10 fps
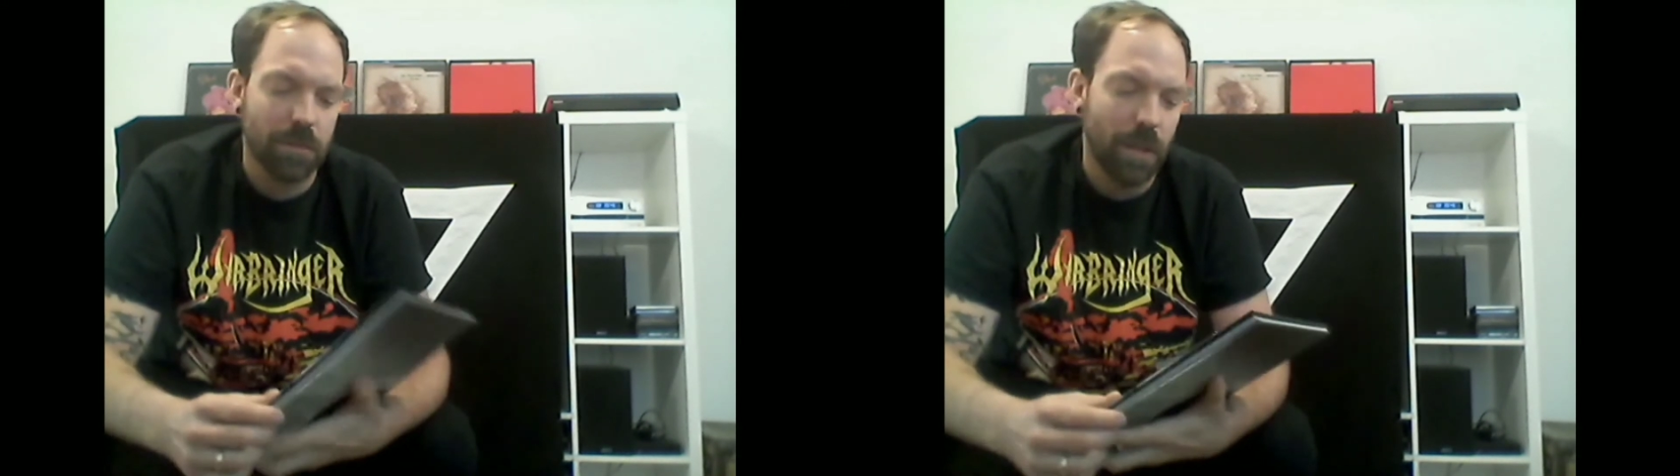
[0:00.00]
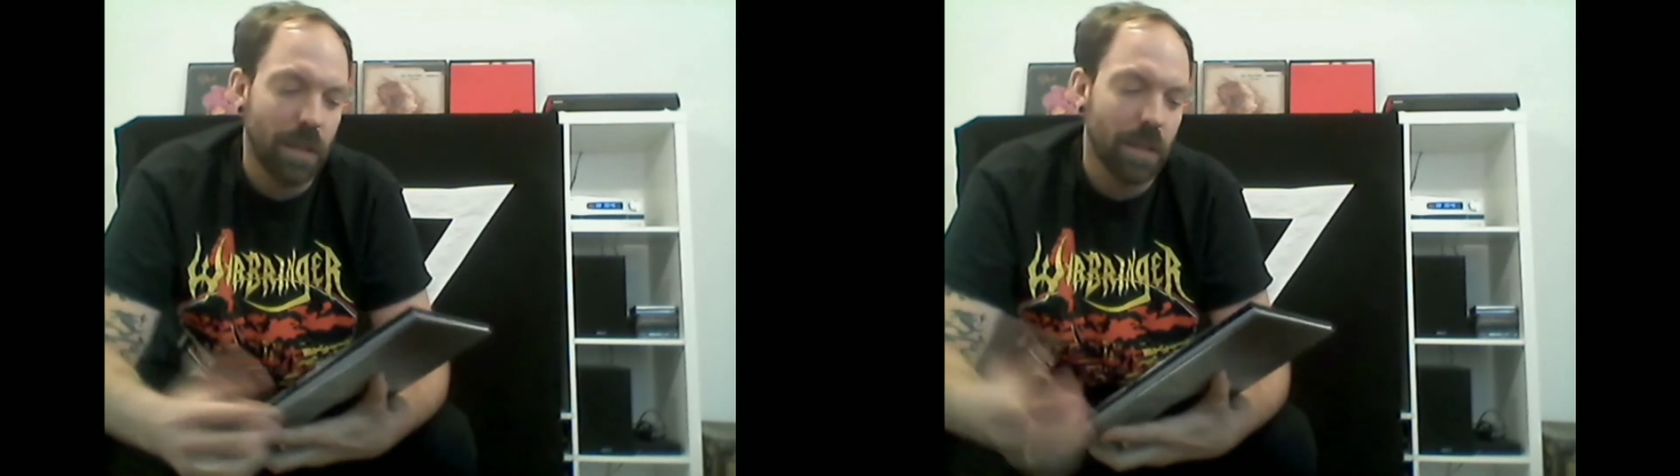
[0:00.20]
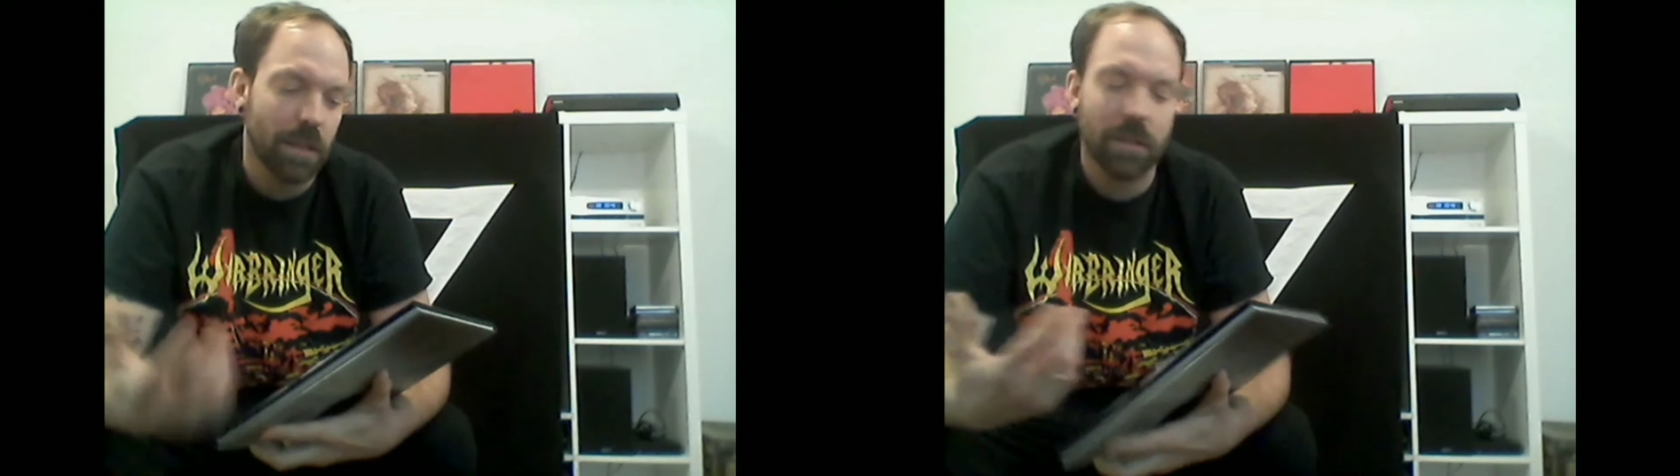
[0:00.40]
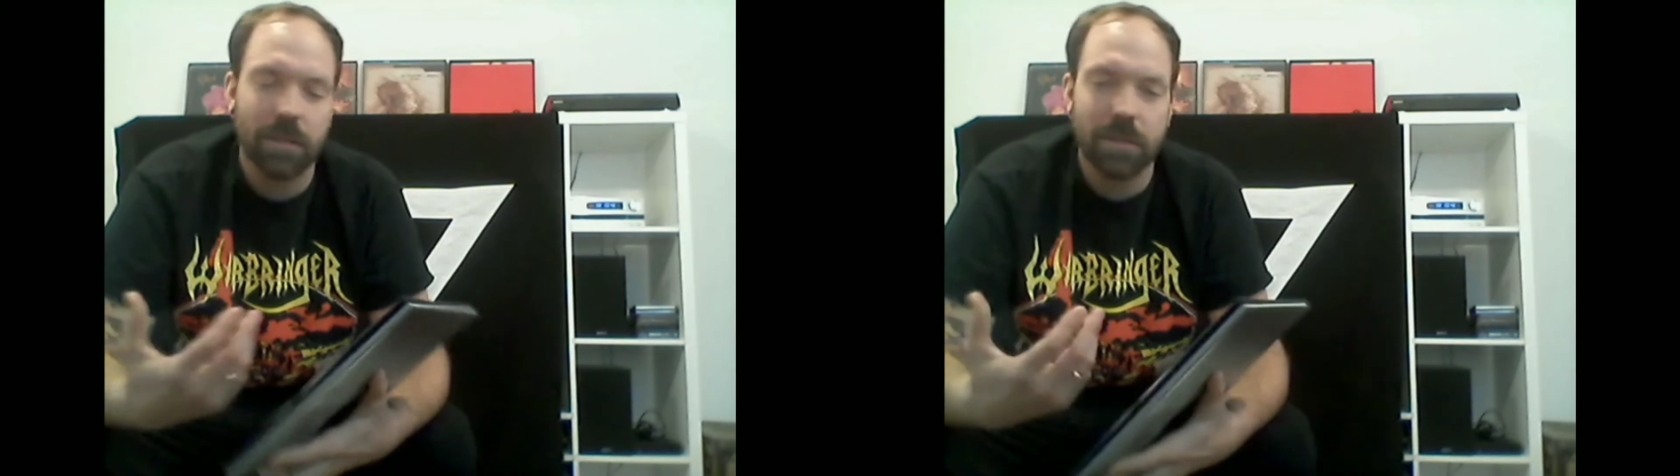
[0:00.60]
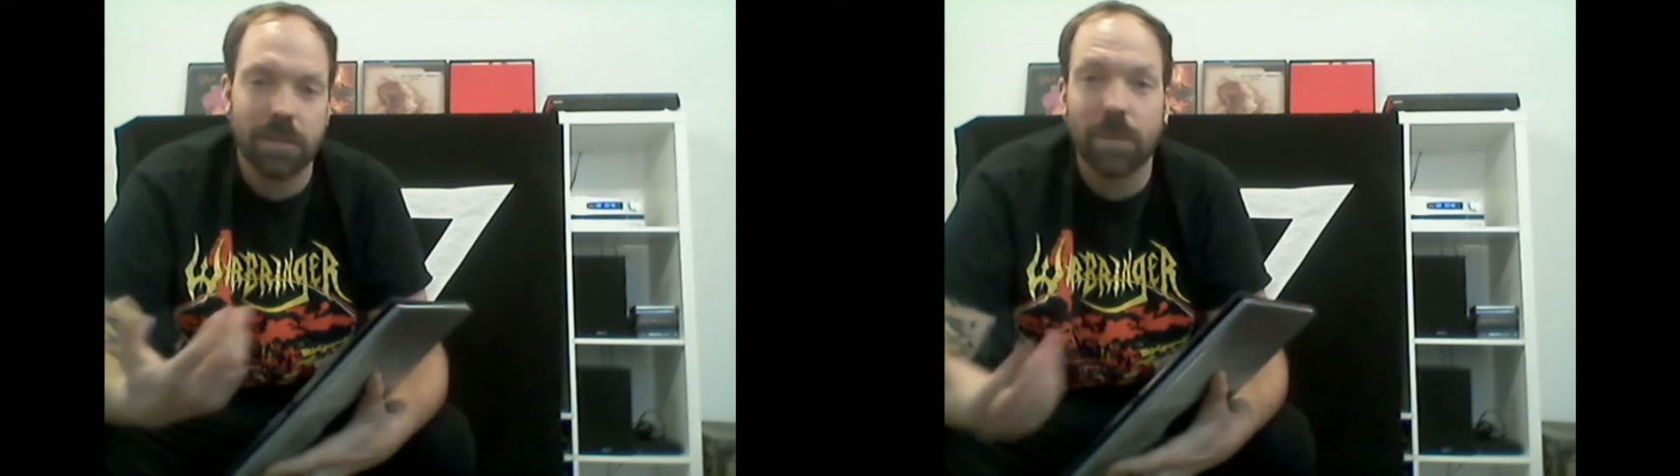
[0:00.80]
being
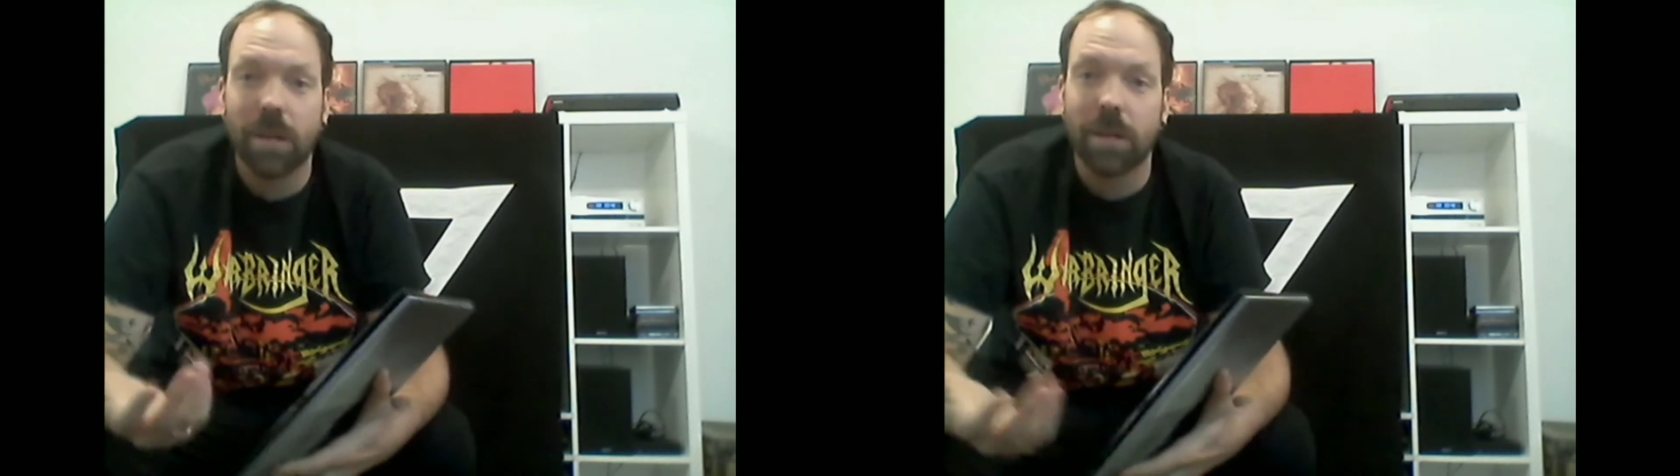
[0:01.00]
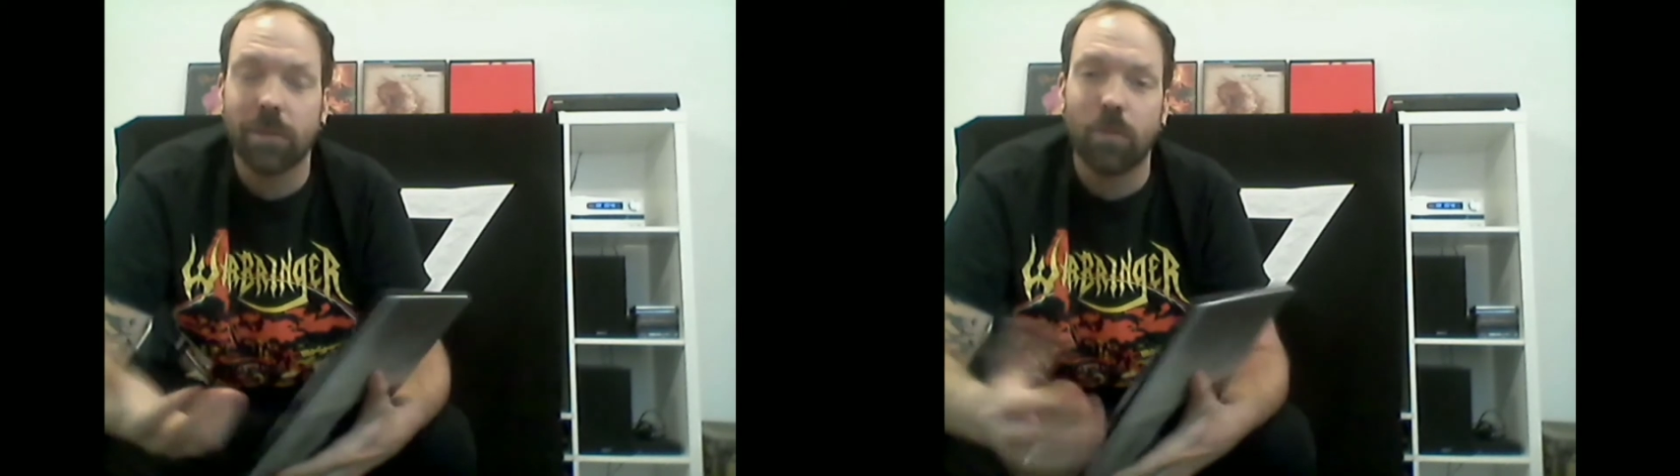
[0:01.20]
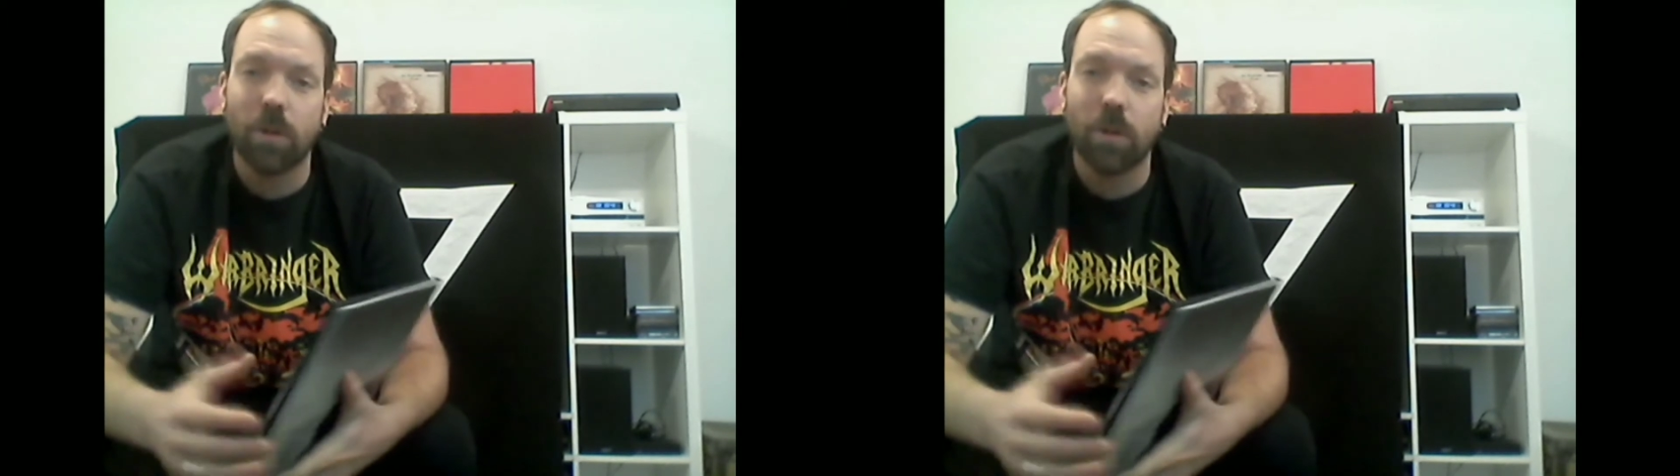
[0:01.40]
some kind of